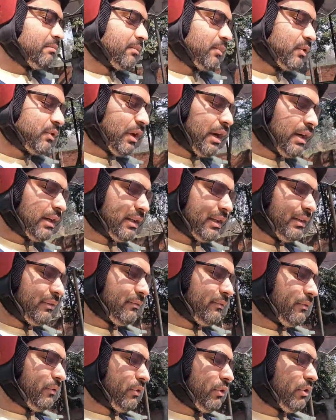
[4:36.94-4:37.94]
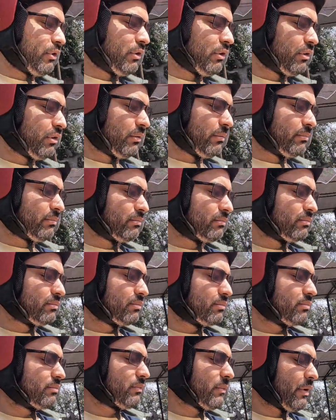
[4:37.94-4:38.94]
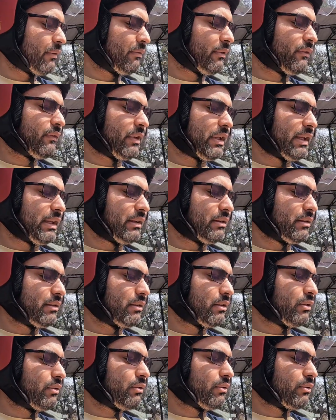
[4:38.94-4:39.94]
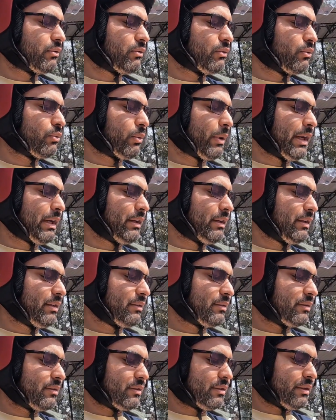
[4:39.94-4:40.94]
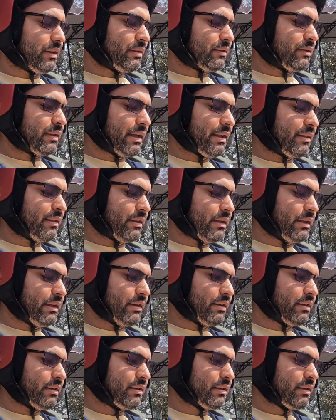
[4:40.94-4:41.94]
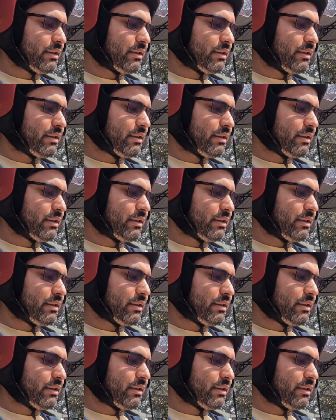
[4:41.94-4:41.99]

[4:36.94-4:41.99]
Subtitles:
starting from 1526, I think.